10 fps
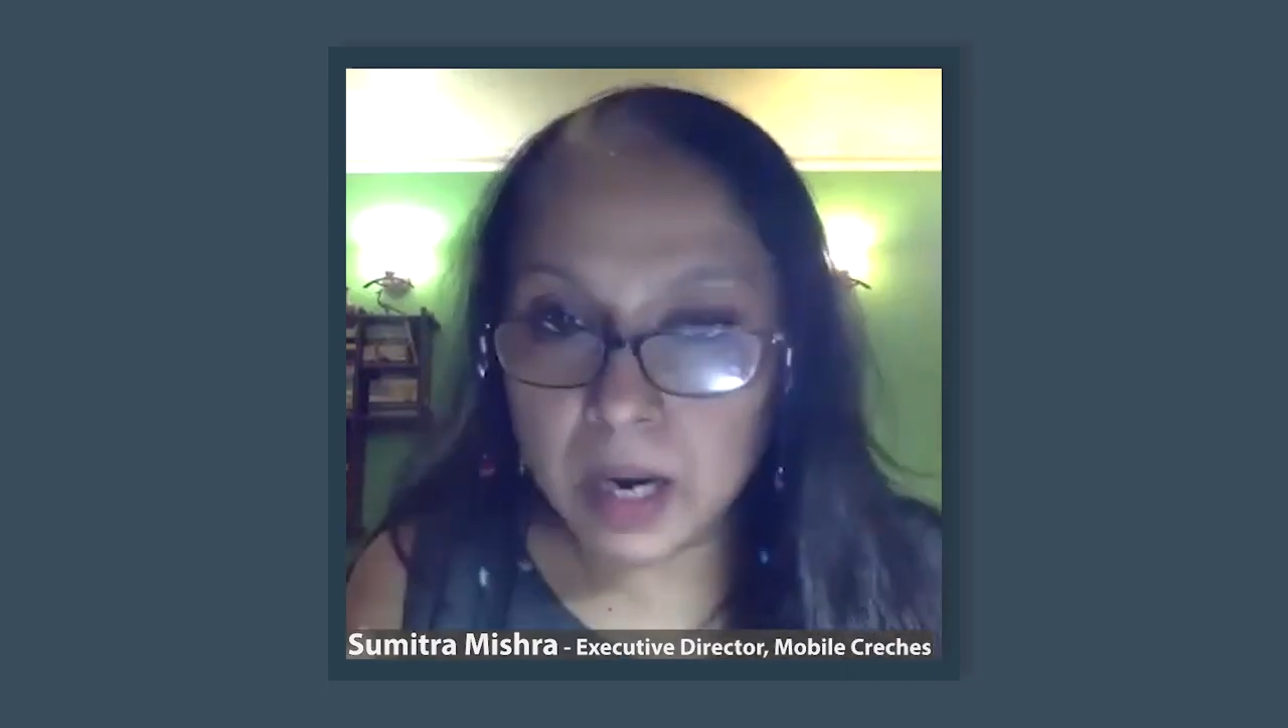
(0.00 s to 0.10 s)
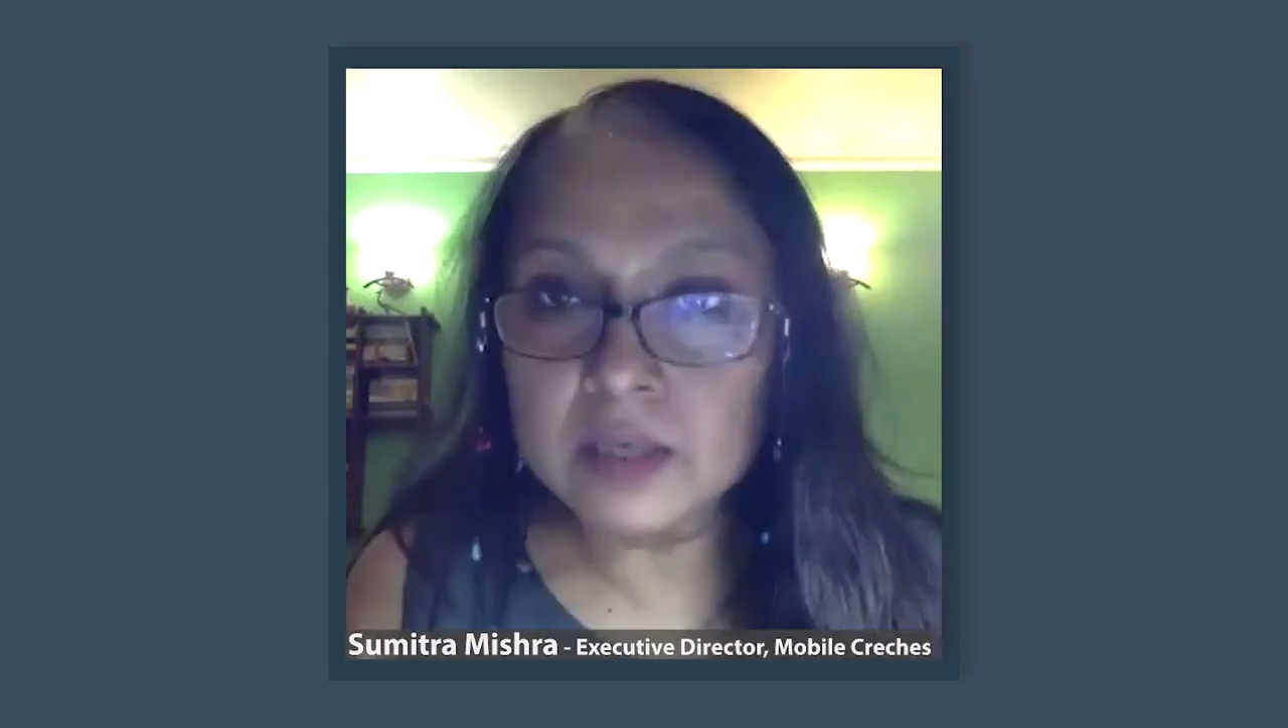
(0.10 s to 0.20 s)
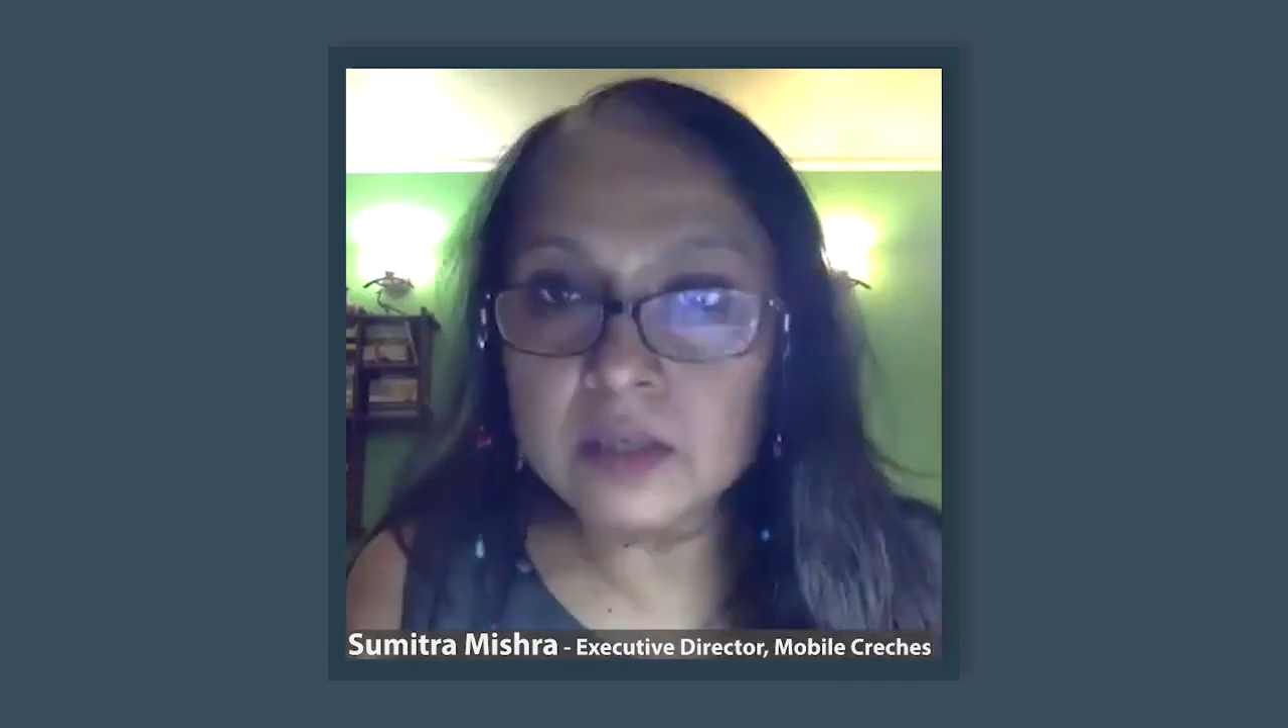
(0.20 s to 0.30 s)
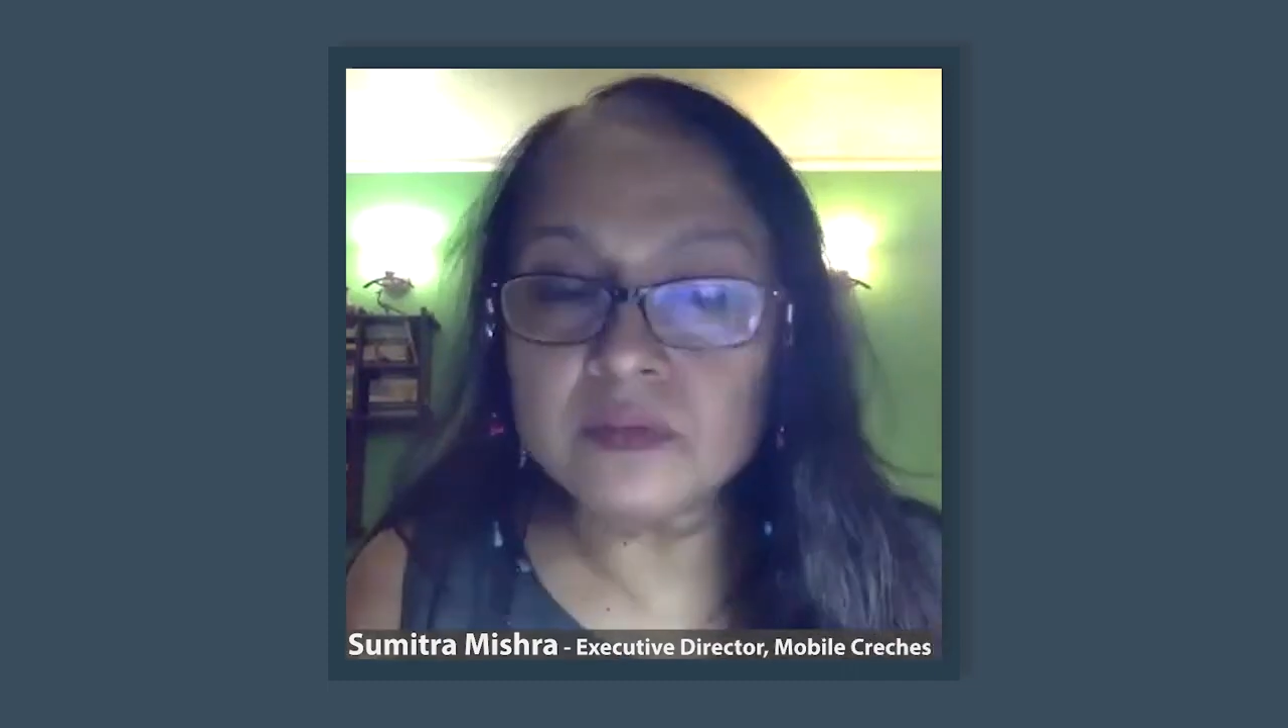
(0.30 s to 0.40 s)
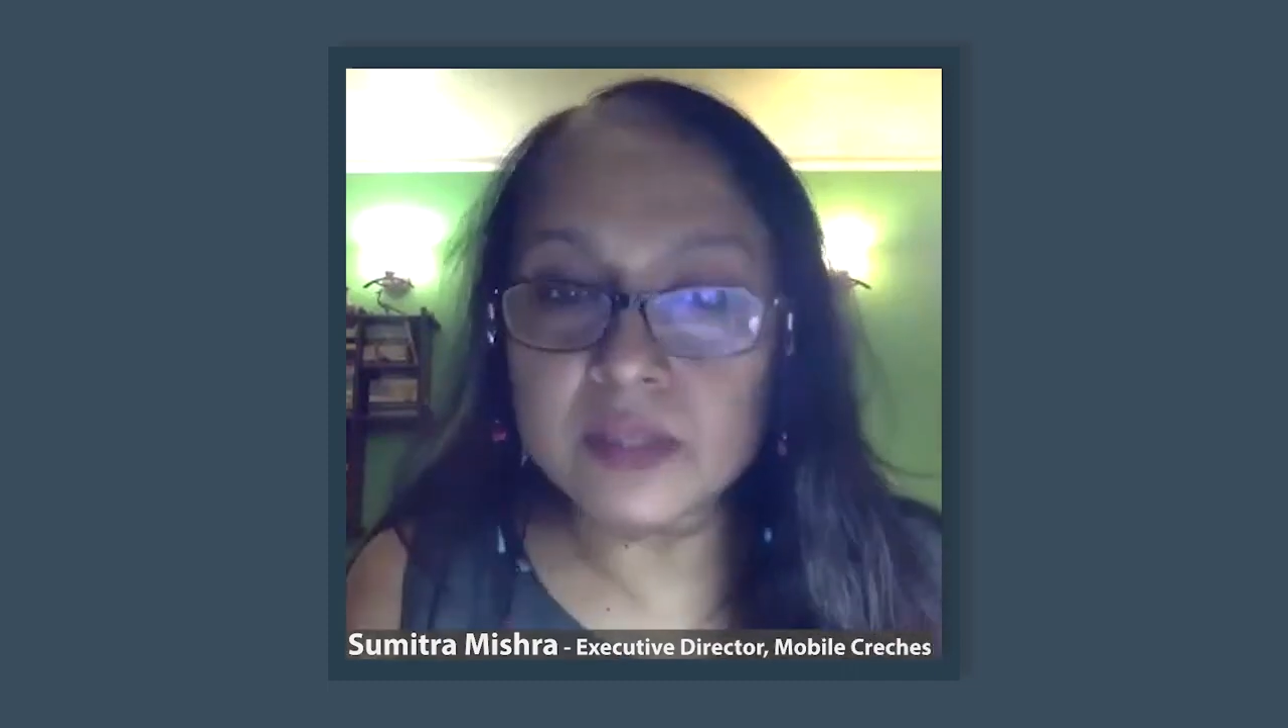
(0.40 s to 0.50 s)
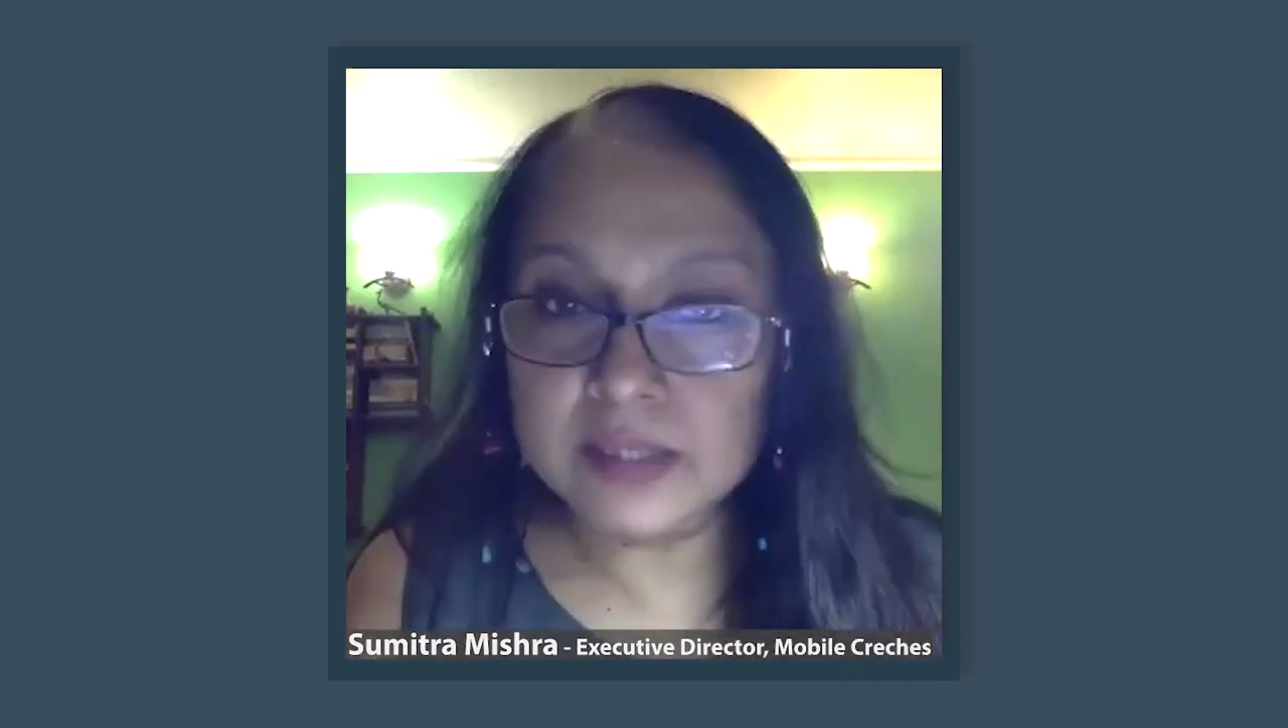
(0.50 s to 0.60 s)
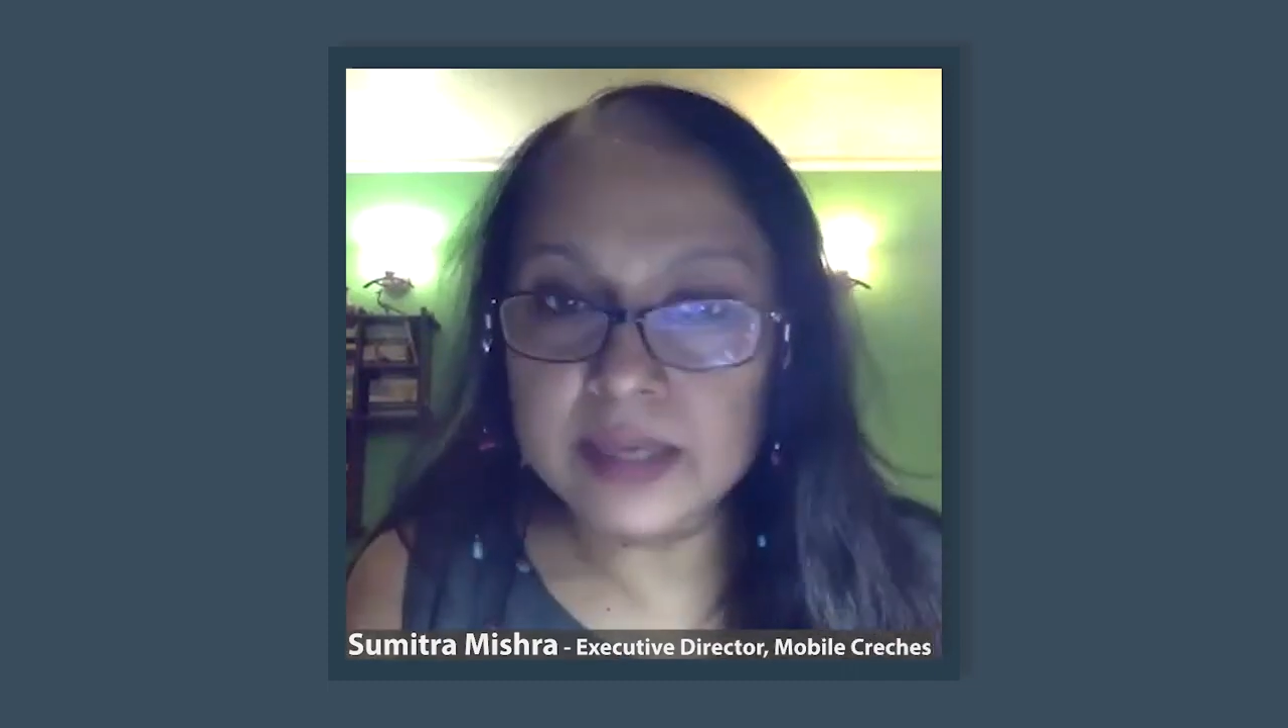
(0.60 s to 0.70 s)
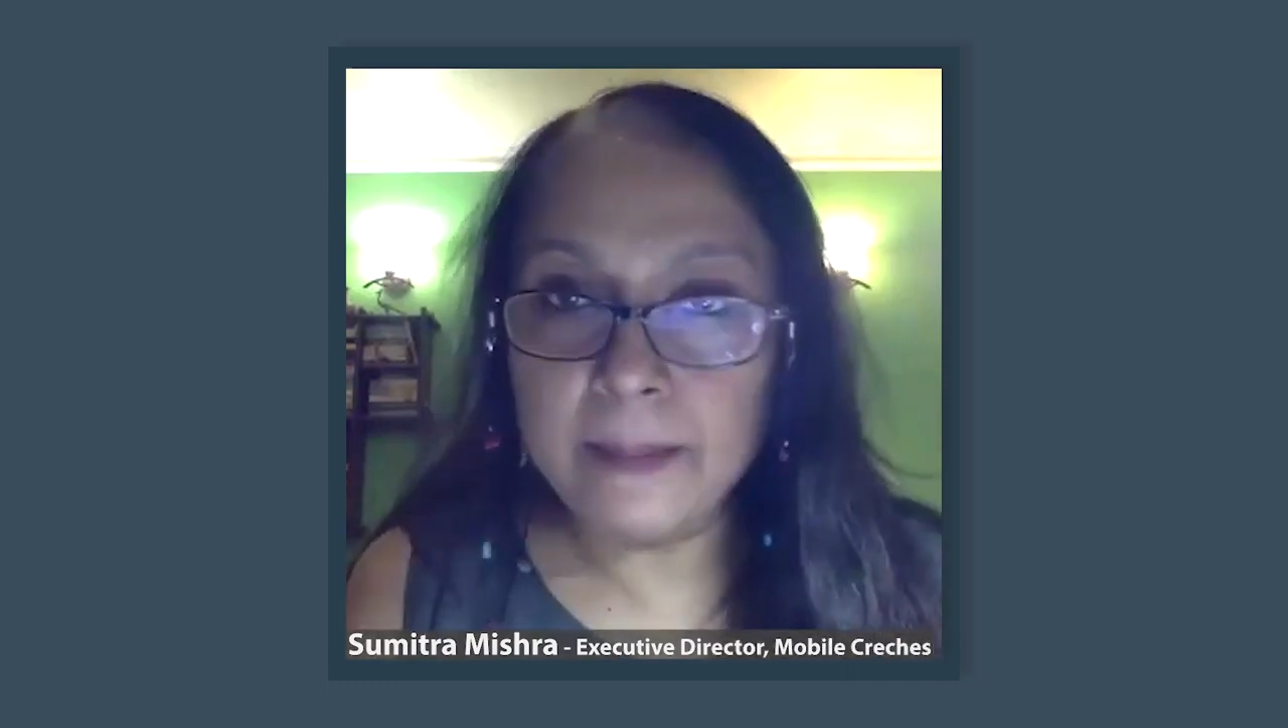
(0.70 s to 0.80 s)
part of this